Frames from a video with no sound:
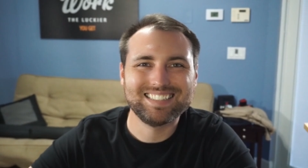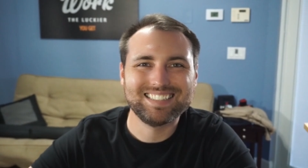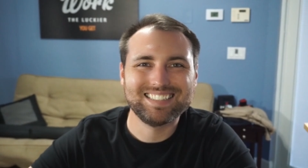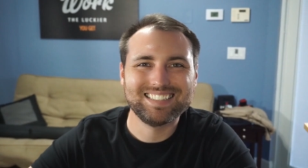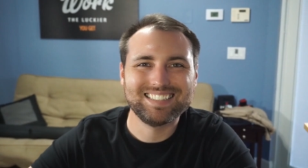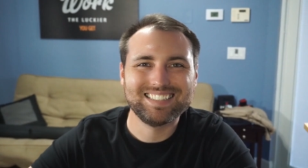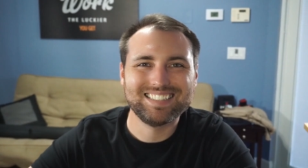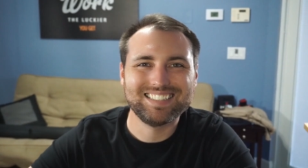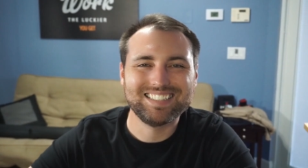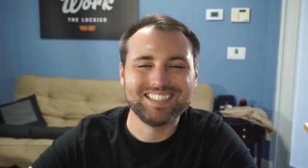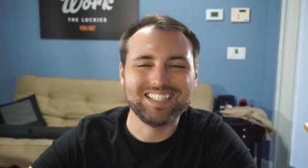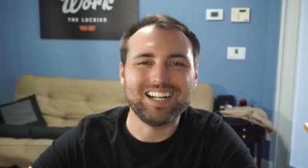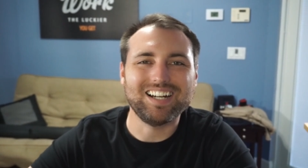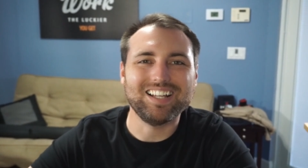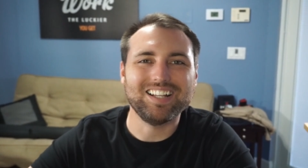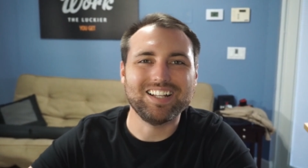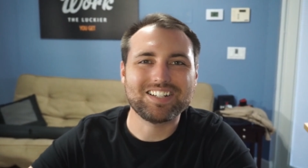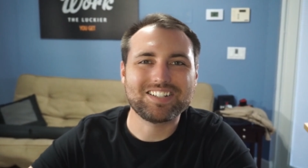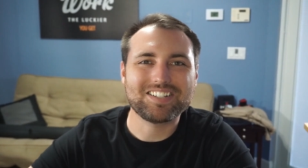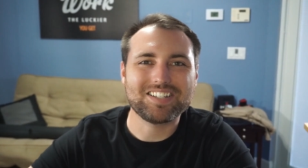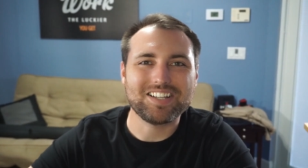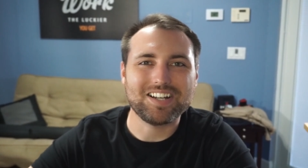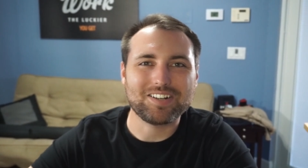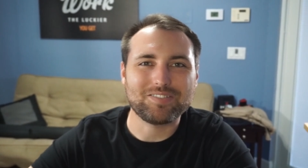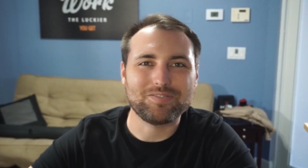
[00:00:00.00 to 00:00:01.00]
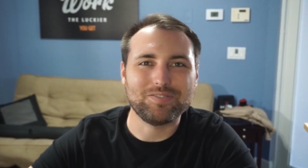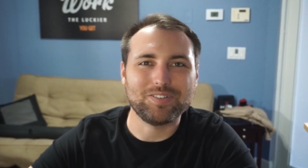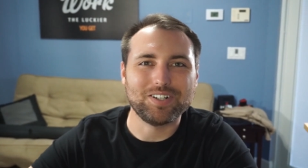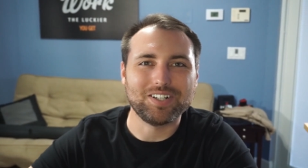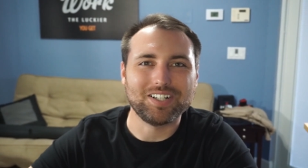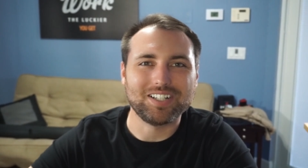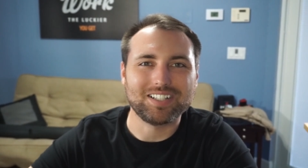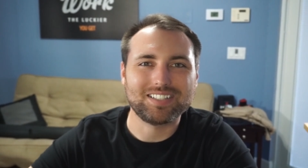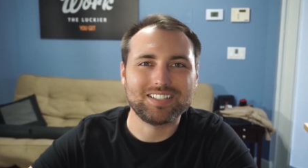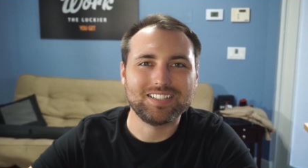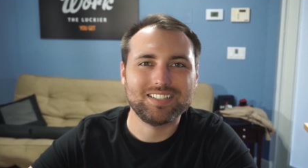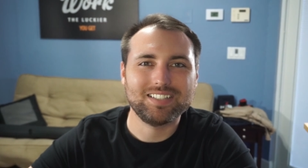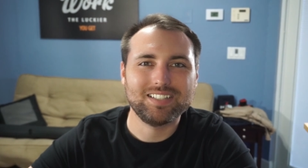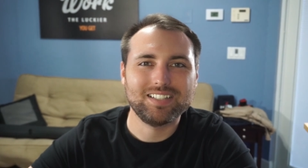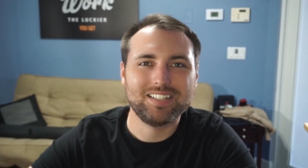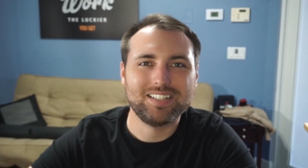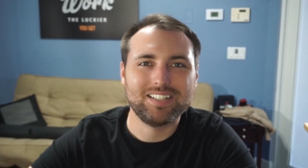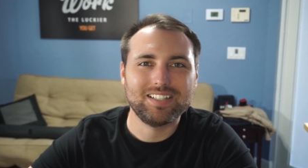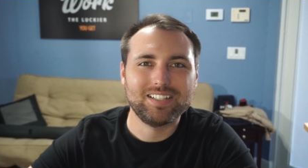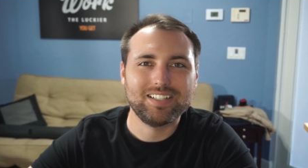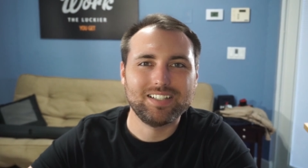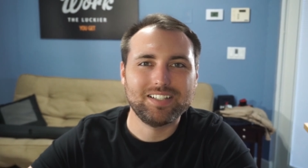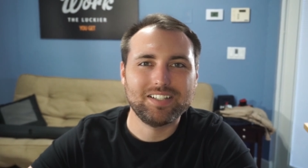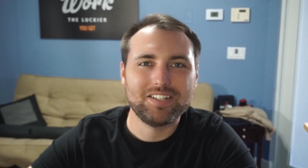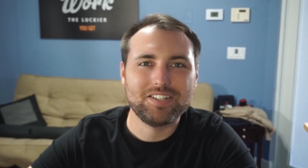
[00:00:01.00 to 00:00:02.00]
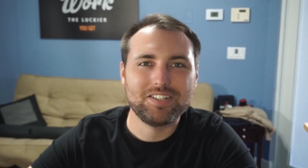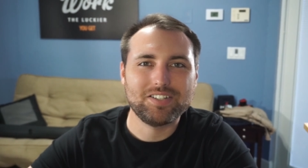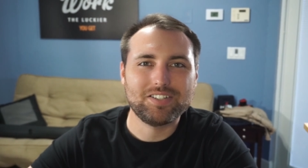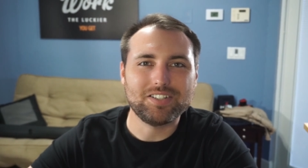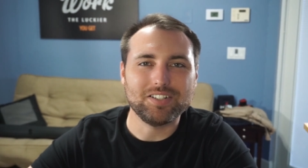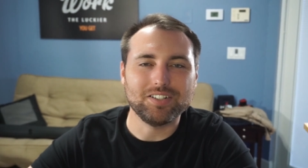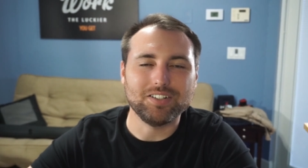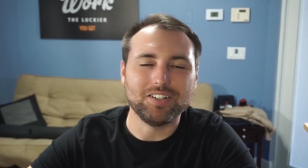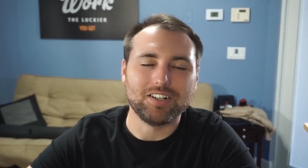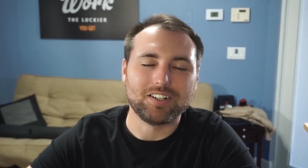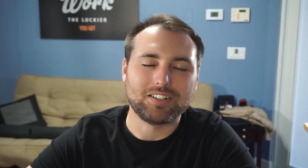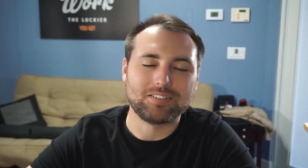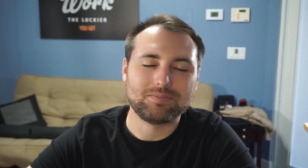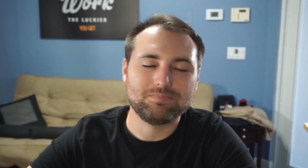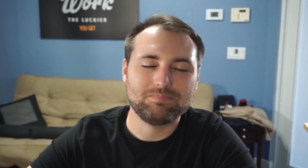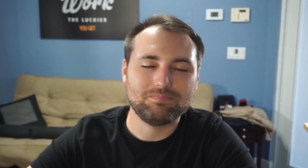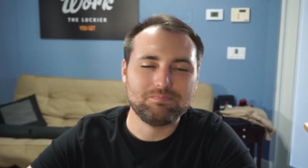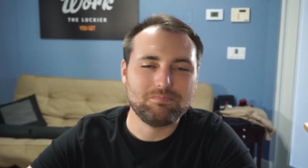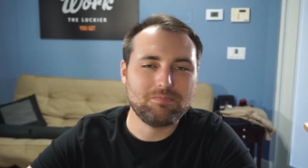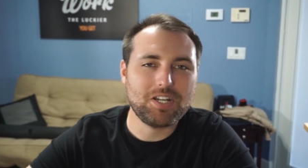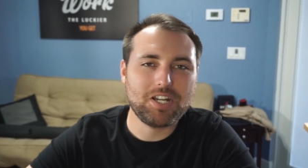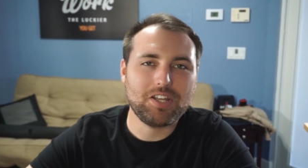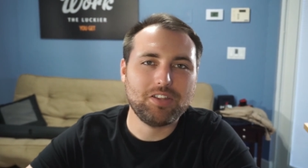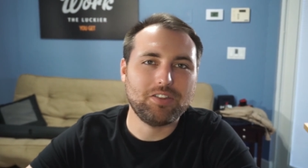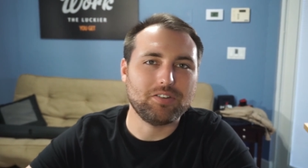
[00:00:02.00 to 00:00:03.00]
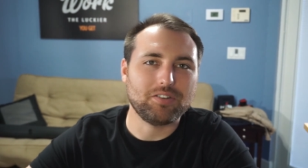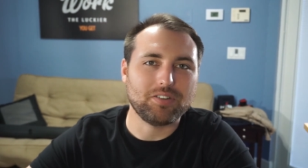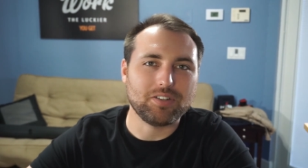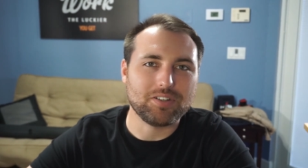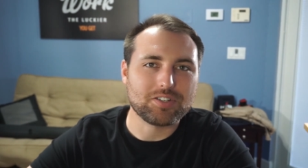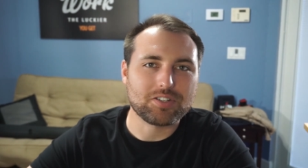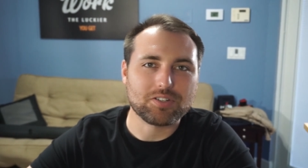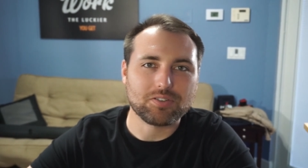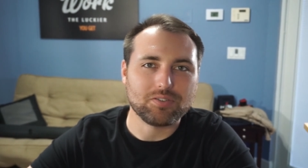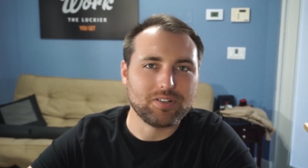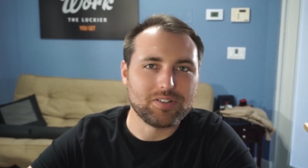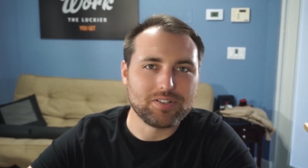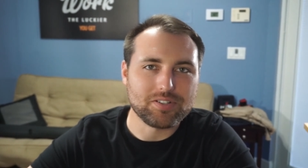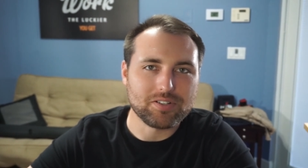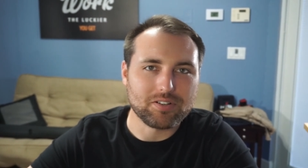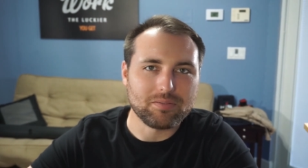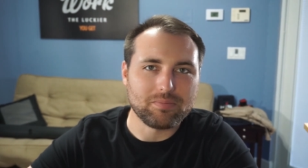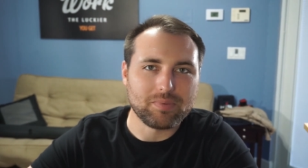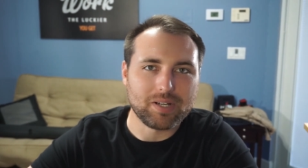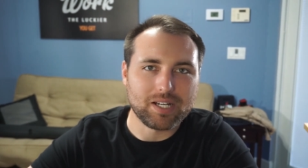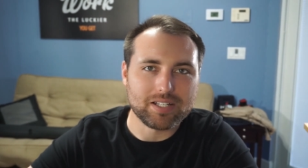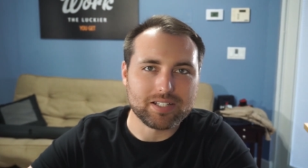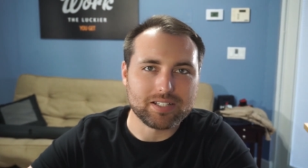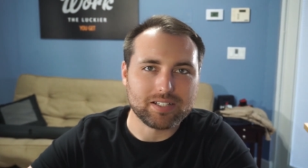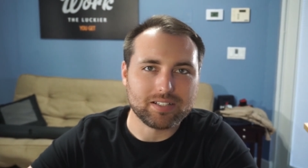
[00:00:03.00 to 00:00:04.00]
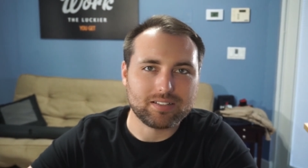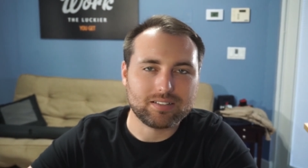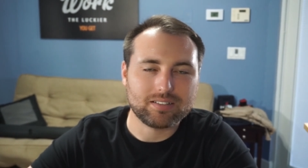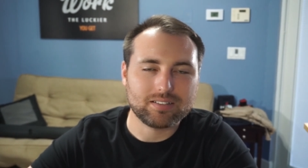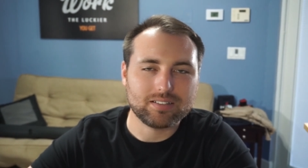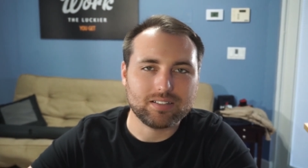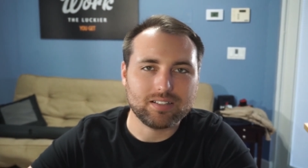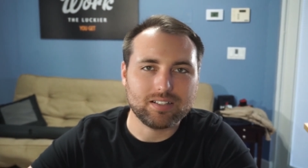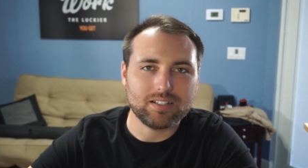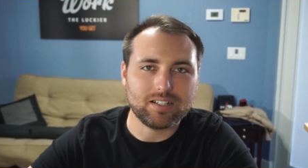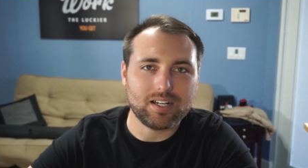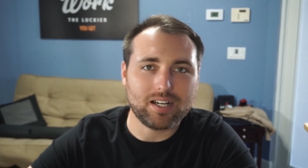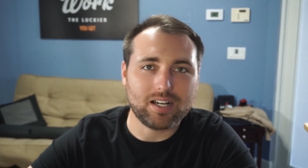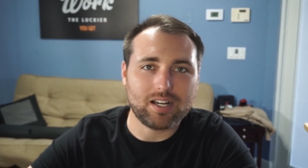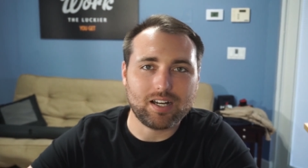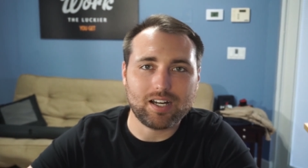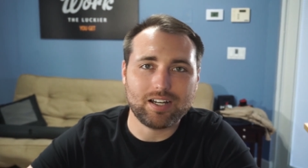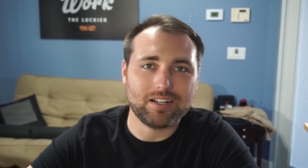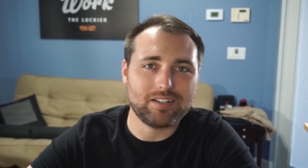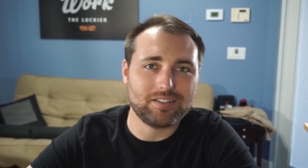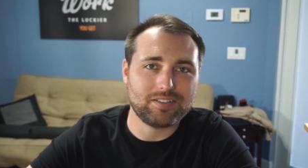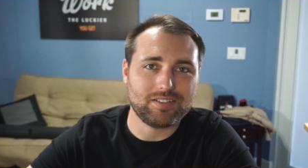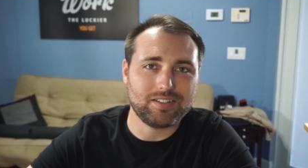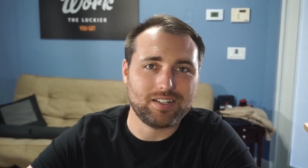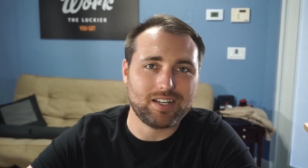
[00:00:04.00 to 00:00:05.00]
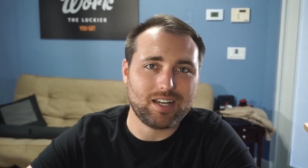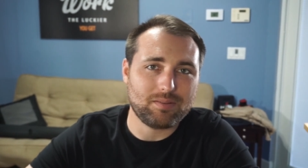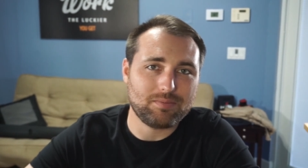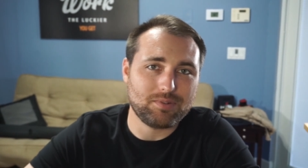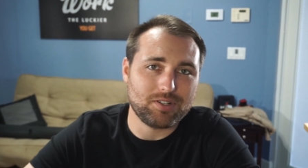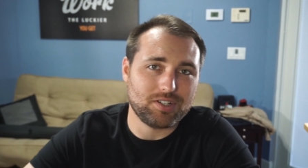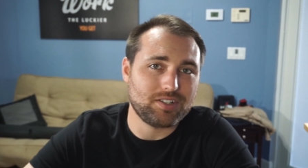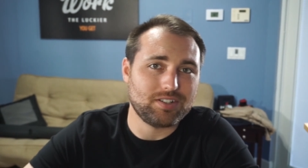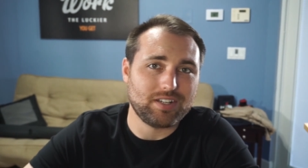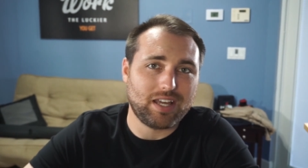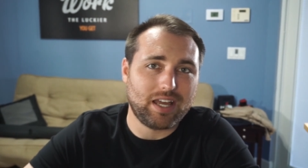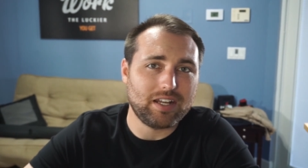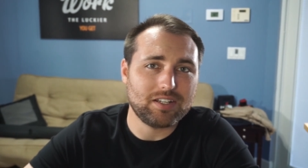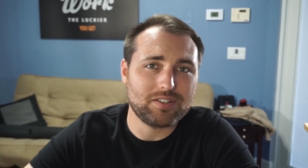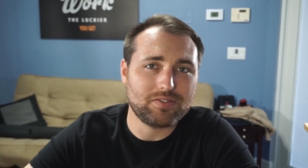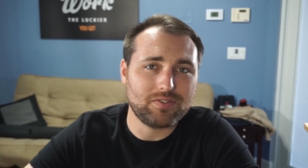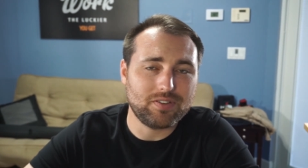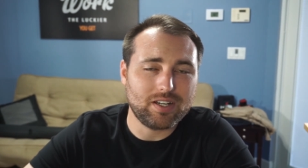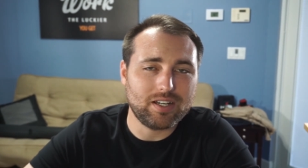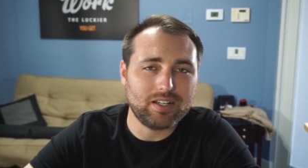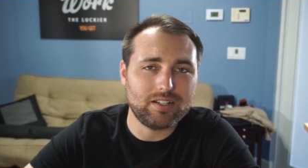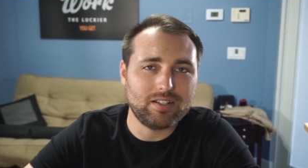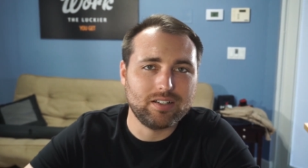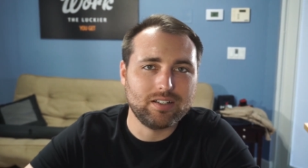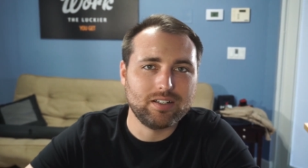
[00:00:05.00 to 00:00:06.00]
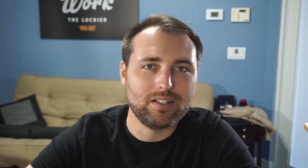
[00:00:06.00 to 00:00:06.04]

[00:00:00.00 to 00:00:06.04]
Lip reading: All right, let's talk verdict. So look, neither of these screens are amazing. Honestly, I'm just satisfied.